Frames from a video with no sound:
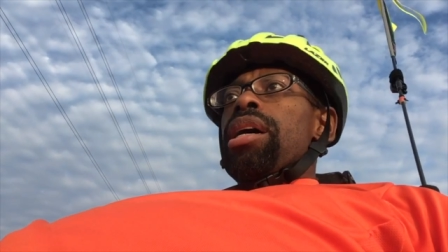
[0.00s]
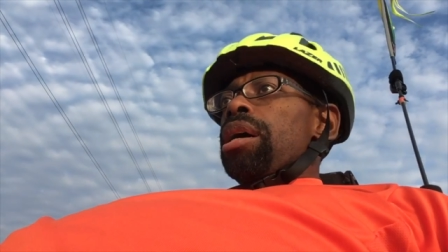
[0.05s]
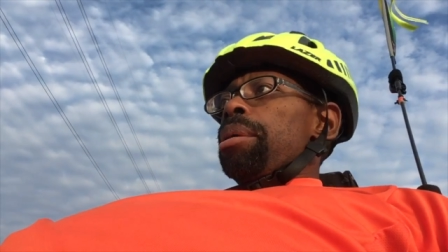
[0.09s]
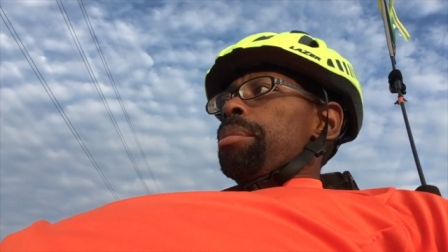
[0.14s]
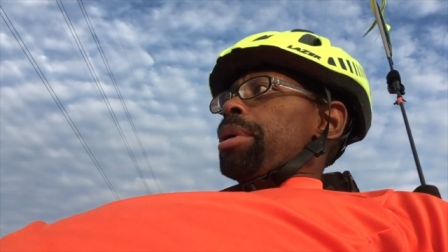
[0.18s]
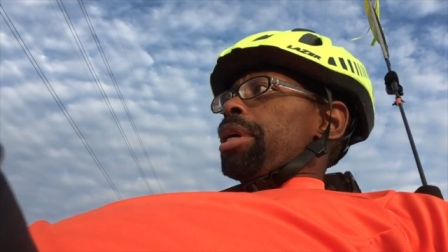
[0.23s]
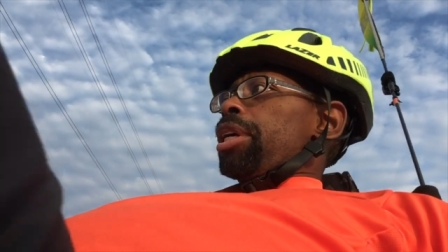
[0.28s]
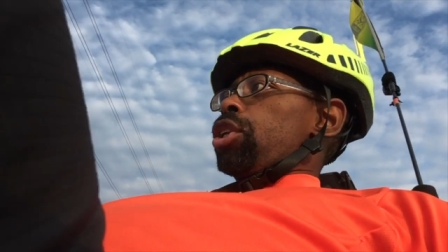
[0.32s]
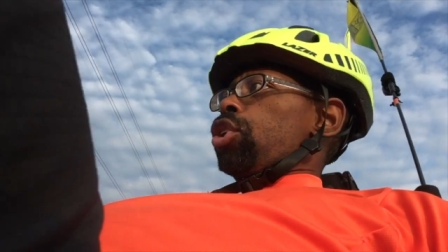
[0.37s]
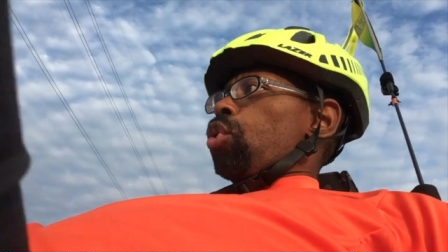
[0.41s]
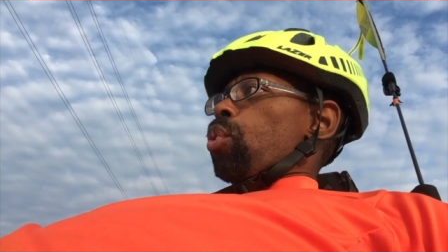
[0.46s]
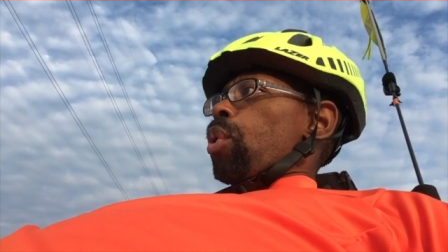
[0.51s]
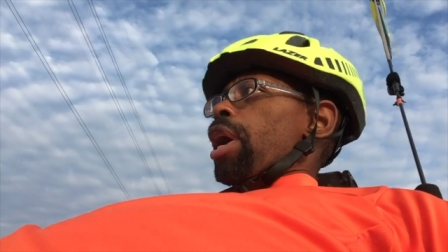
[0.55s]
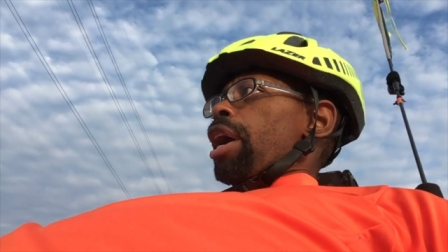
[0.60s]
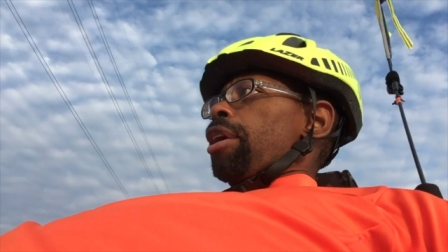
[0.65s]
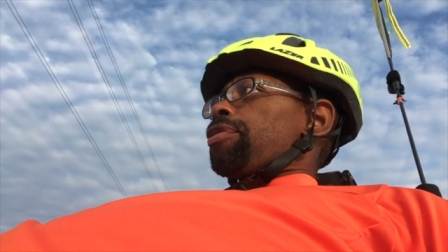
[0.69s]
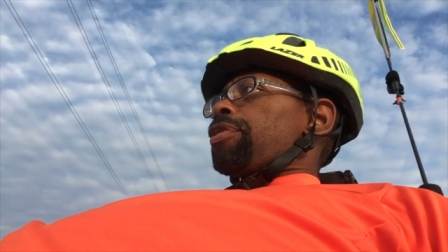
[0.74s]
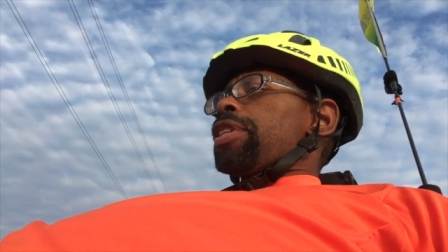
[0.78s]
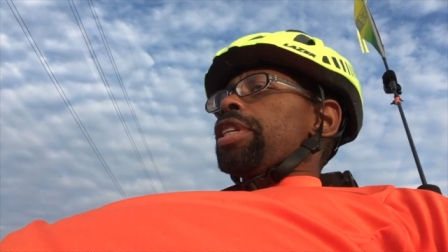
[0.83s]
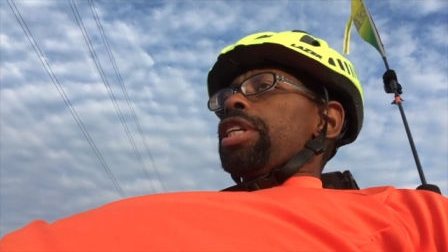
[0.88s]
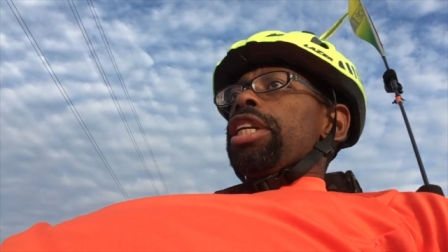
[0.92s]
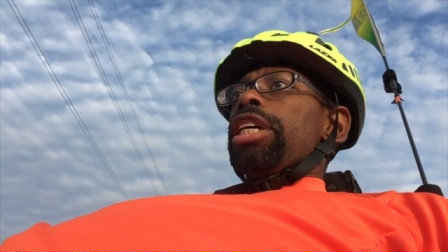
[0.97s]
I'm in
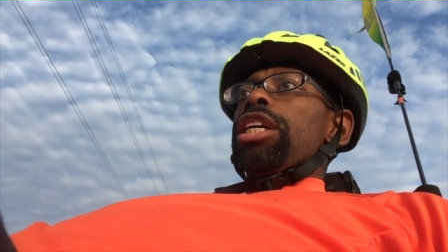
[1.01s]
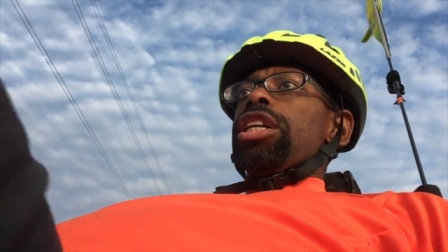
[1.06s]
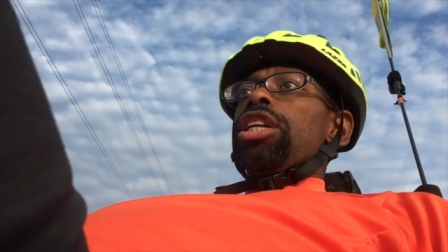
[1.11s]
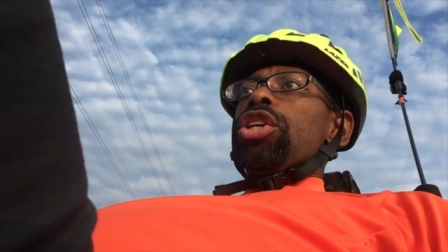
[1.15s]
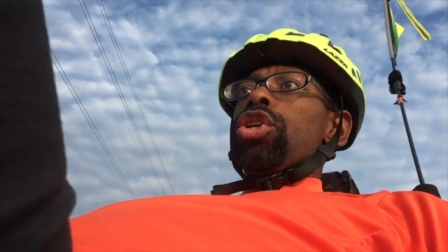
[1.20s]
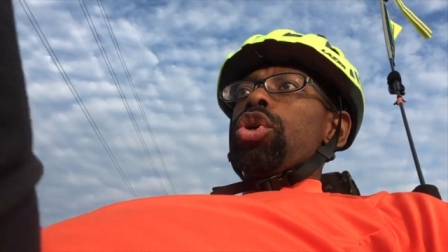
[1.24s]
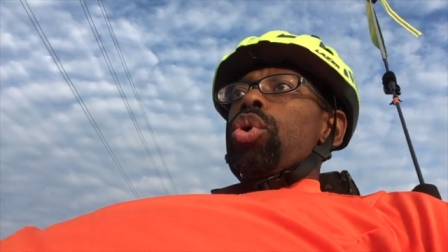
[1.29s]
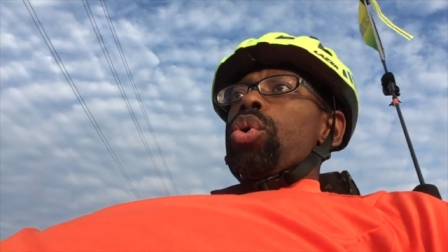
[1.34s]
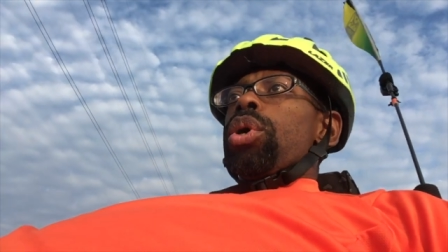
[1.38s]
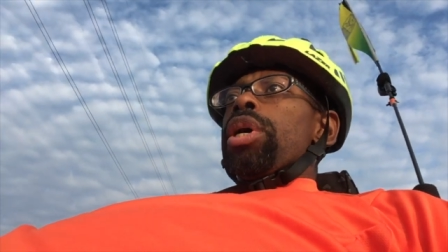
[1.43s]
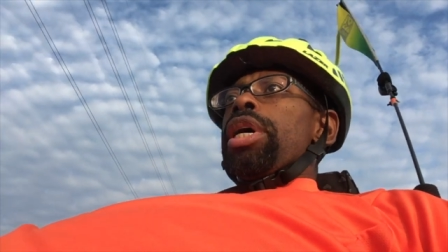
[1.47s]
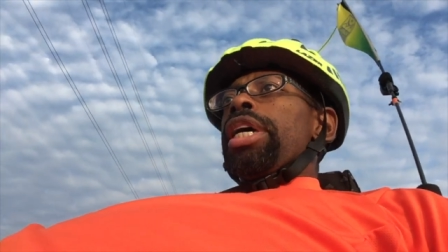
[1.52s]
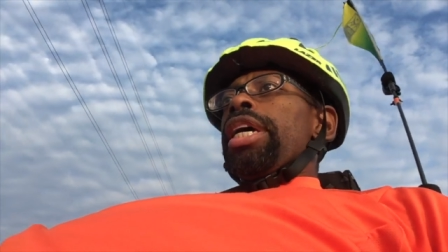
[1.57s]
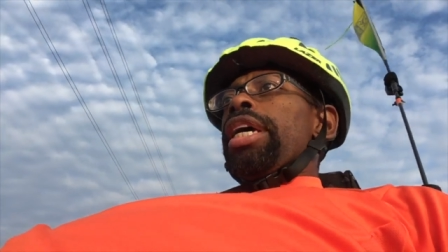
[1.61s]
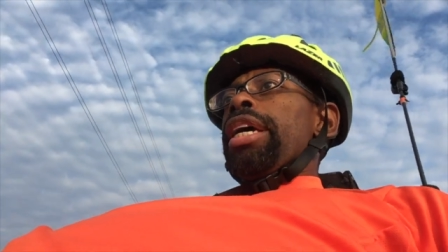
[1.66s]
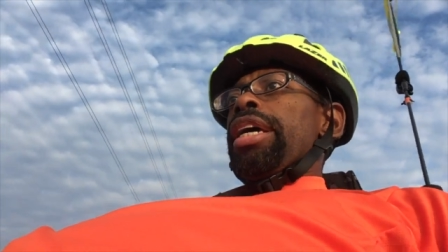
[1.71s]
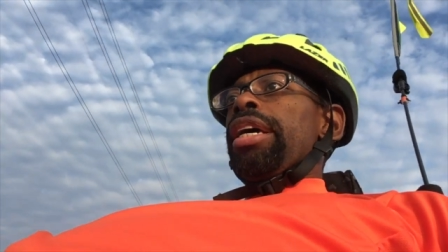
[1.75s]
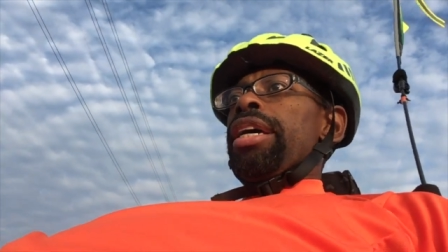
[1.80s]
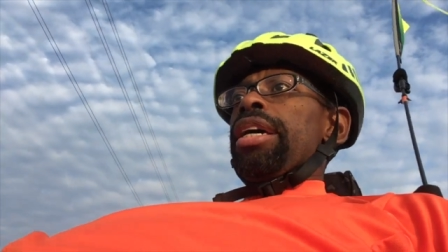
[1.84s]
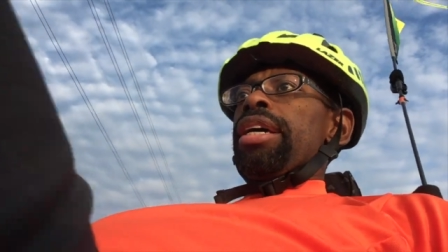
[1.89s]
Grafton, Illinois.